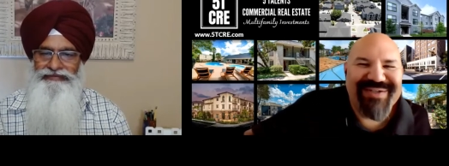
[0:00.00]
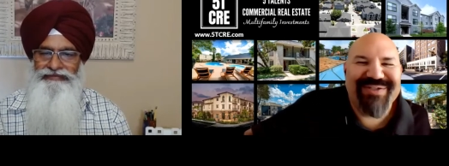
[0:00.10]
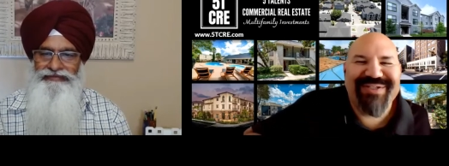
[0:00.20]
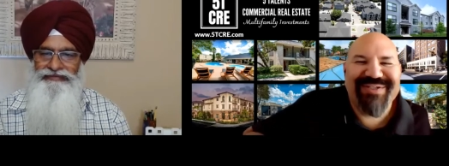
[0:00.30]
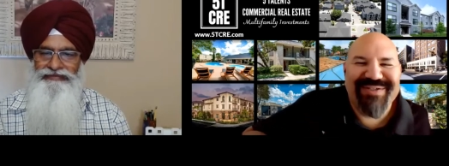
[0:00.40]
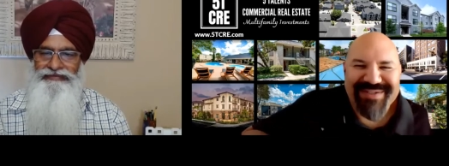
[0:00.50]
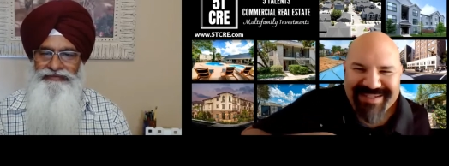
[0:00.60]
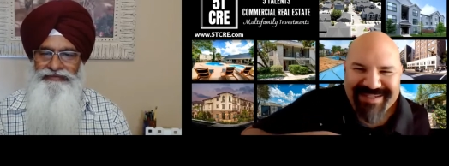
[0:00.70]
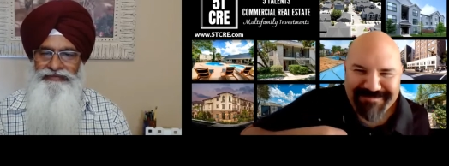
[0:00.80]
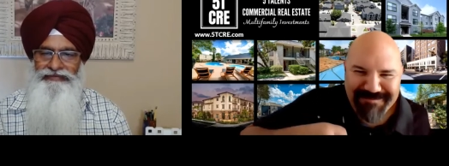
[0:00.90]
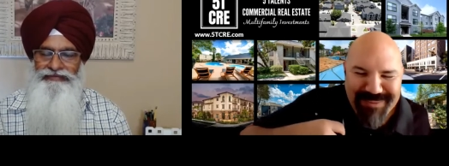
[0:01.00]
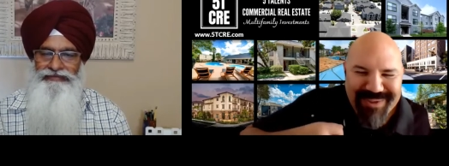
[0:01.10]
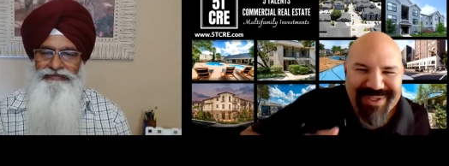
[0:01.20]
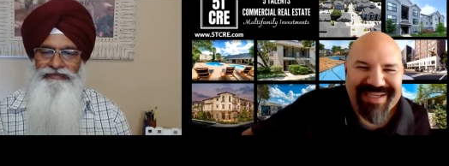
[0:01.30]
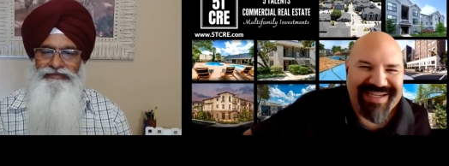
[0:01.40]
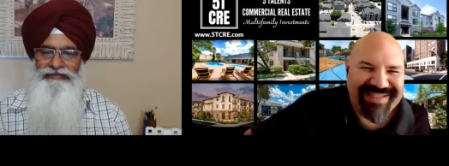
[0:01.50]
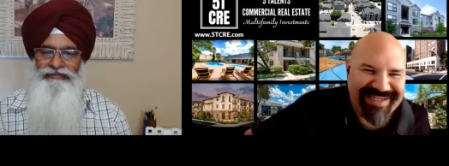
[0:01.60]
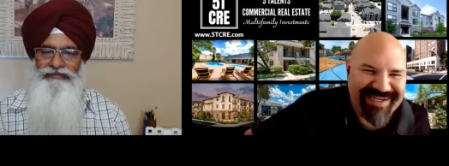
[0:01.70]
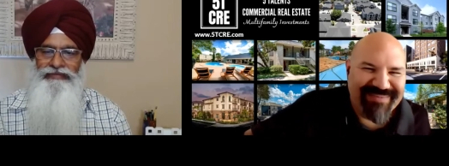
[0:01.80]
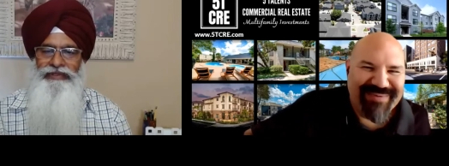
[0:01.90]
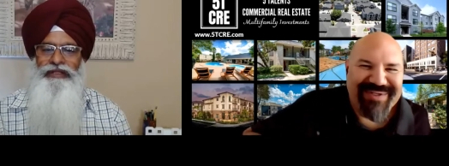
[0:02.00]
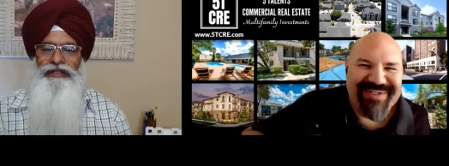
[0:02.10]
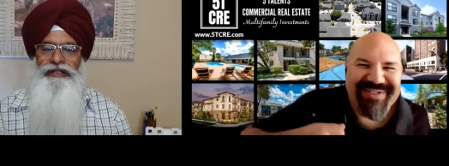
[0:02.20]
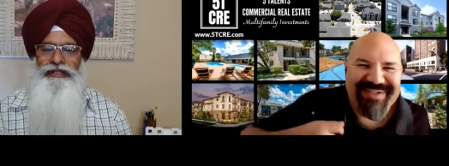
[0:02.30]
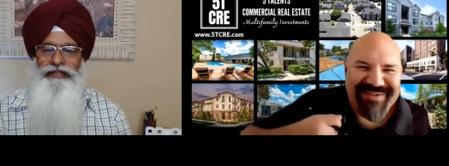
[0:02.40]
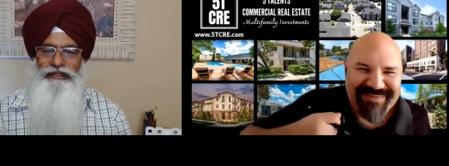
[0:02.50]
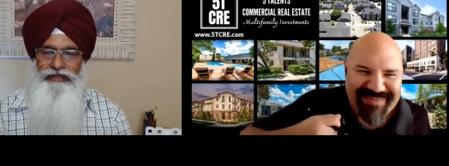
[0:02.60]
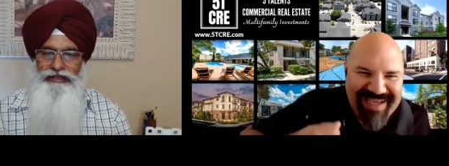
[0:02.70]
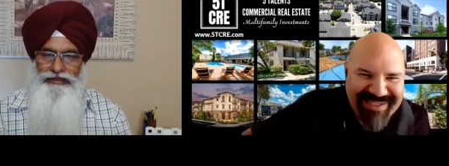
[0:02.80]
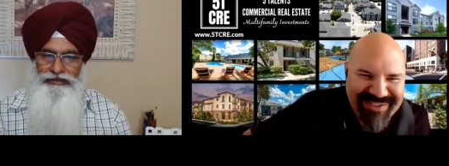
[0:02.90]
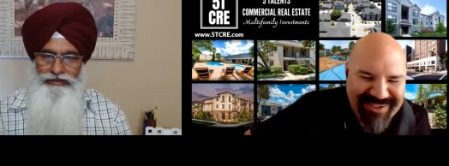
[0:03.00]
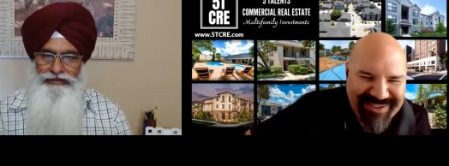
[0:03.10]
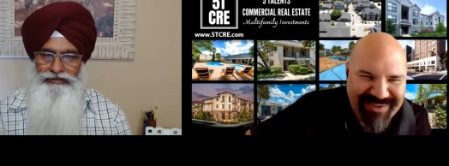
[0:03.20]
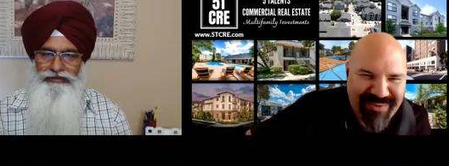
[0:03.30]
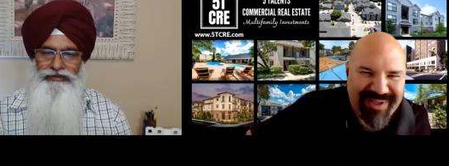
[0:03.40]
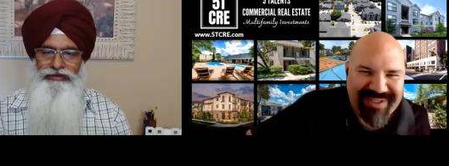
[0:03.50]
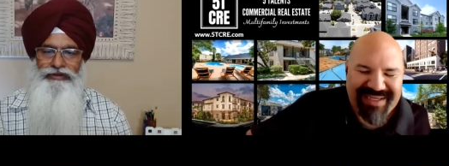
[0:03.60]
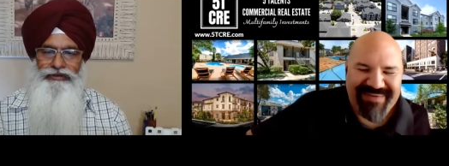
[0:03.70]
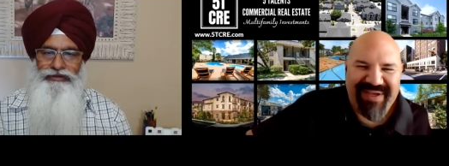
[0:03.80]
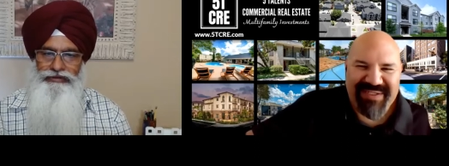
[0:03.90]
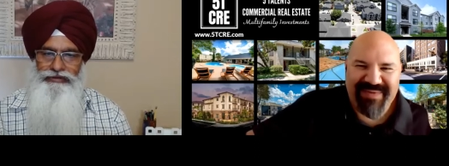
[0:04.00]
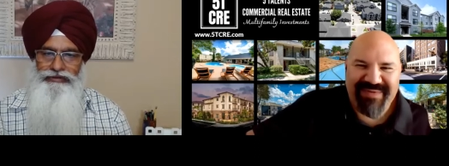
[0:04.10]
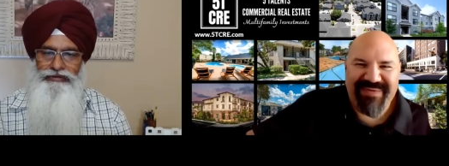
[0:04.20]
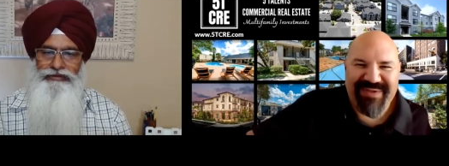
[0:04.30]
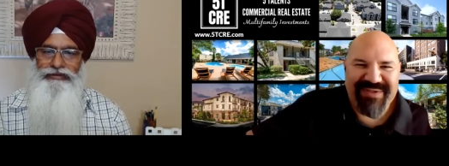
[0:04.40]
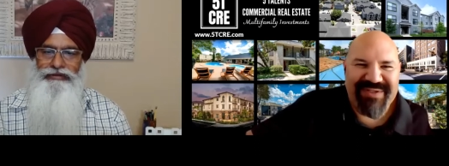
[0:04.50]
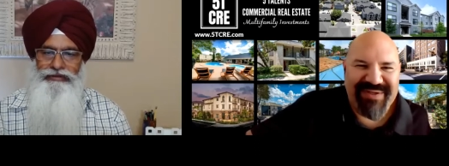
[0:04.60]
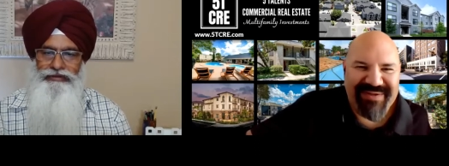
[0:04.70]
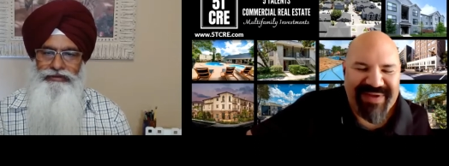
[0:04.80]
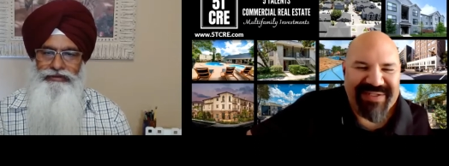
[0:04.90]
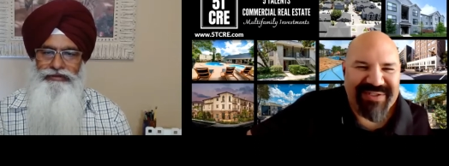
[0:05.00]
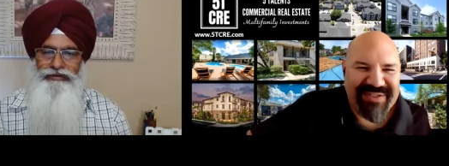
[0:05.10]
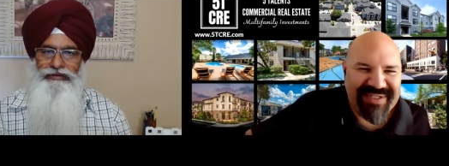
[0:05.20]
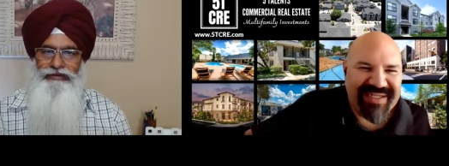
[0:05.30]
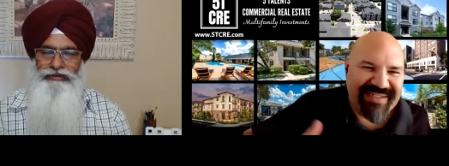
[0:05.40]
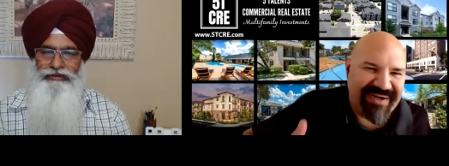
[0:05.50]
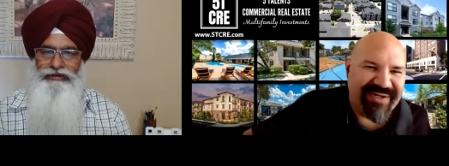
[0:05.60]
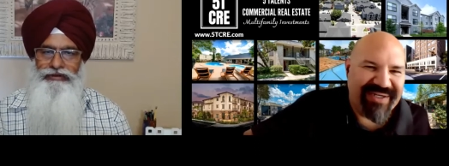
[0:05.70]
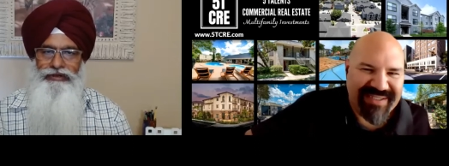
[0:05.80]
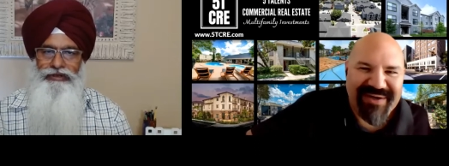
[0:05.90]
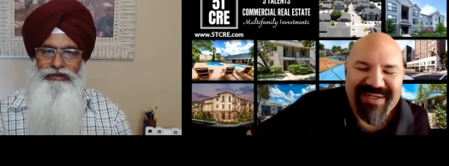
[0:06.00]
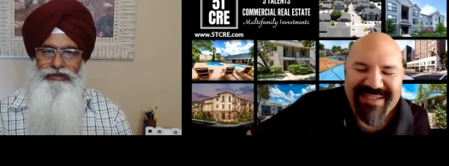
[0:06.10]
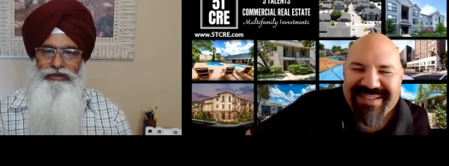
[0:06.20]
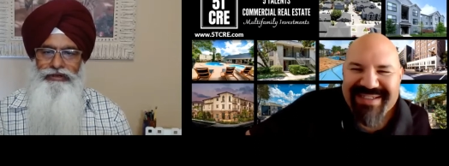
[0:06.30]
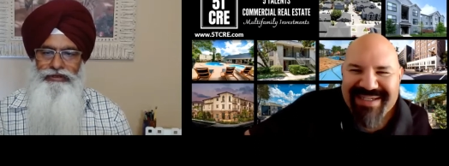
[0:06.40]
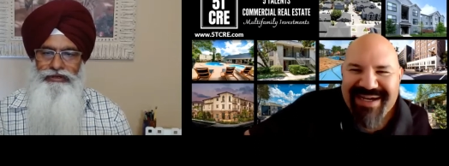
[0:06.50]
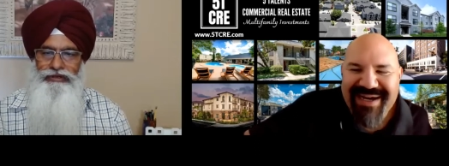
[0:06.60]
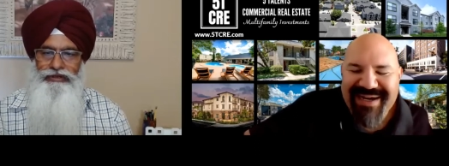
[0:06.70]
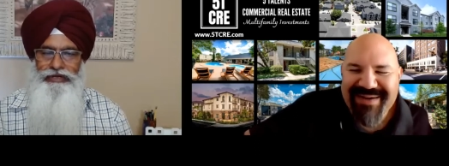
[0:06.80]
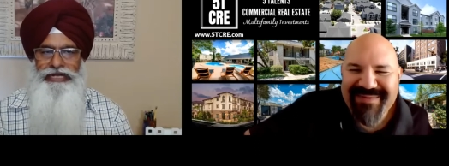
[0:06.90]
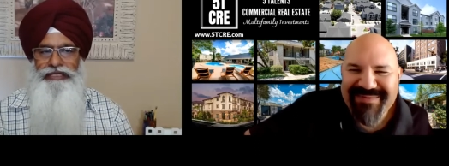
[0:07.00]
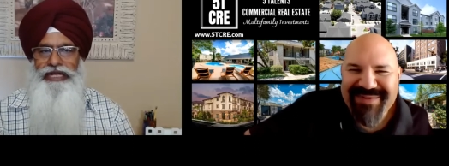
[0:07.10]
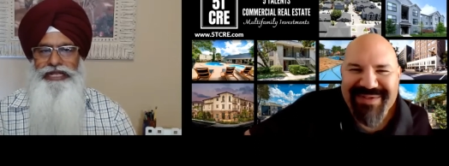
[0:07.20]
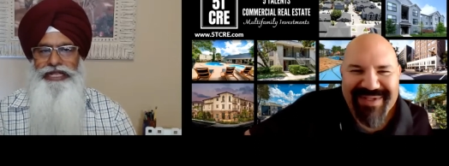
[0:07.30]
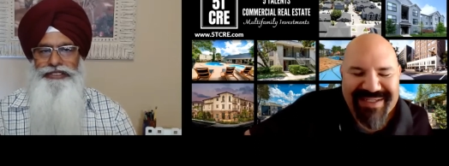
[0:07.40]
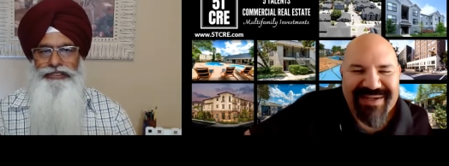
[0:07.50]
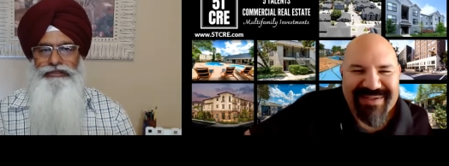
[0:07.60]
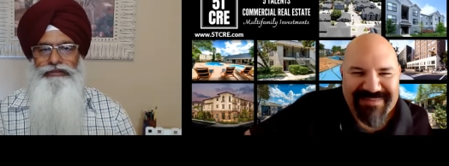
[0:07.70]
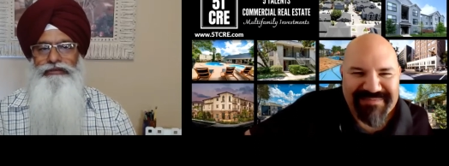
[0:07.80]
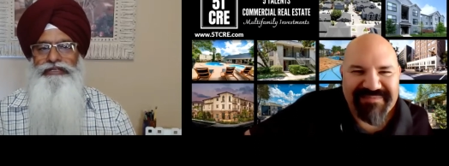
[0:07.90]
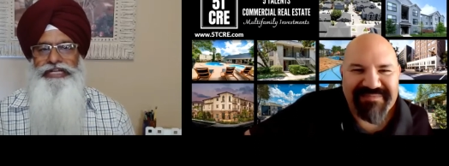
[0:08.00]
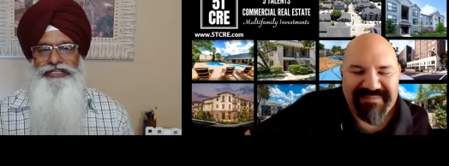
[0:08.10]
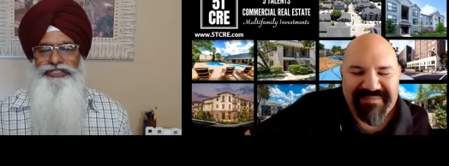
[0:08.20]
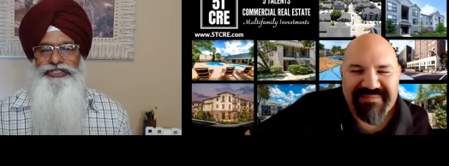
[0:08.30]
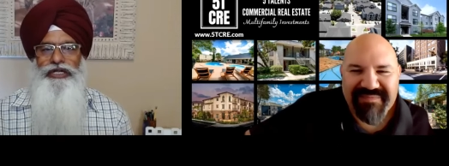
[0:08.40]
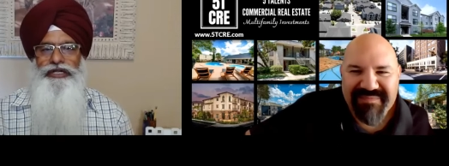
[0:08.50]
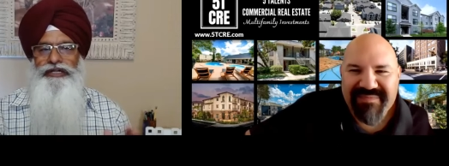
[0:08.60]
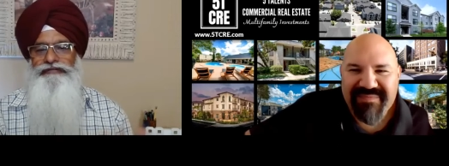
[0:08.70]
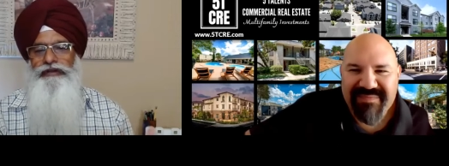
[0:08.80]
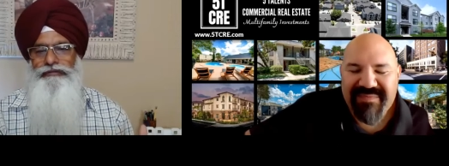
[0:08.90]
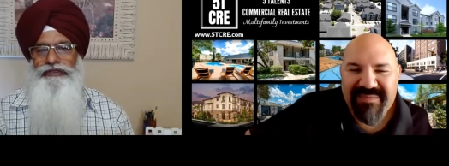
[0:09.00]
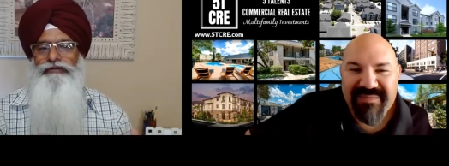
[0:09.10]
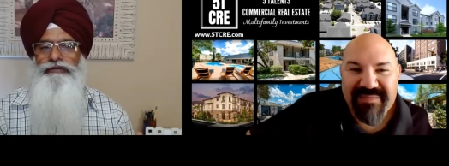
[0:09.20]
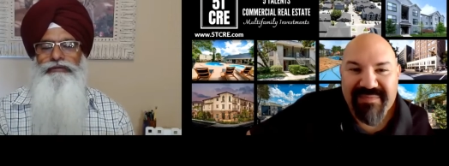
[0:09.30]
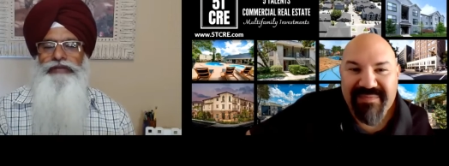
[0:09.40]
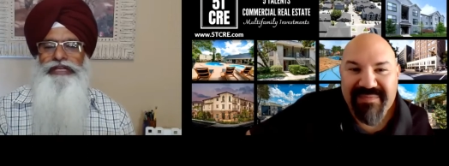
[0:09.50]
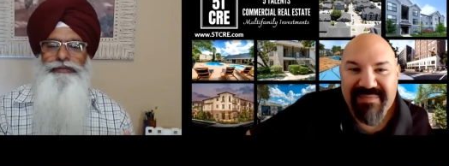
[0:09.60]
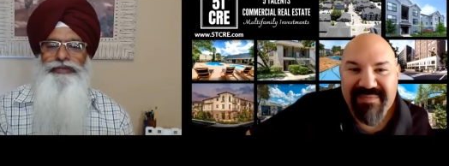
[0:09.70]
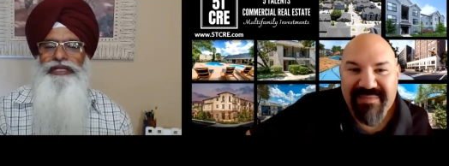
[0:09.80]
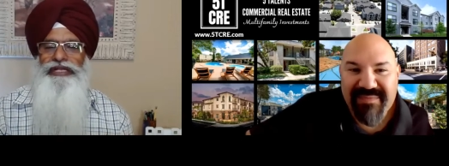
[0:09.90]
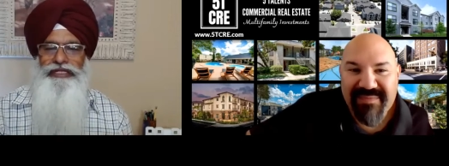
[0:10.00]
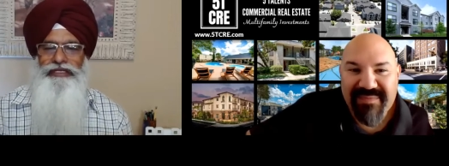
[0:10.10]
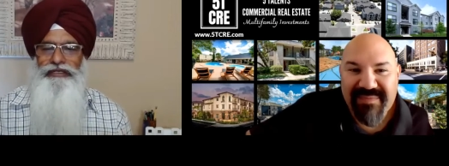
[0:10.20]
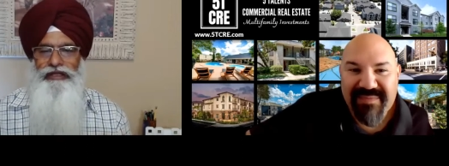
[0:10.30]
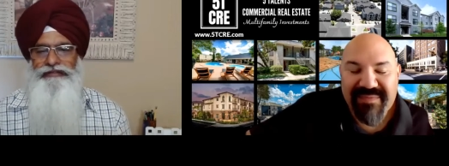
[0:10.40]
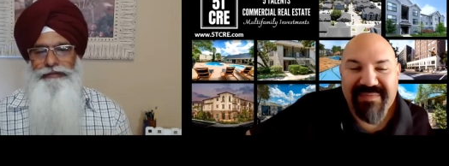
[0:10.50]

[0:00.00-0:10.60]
Speaker 1: you're still looking at the numbers. You're making sure it's a quality investment for you and your
Speaker 2: investors, et cetera, et cetera. Correct. Um, I like to awesome. get started from the very beginning of the mm-hmm.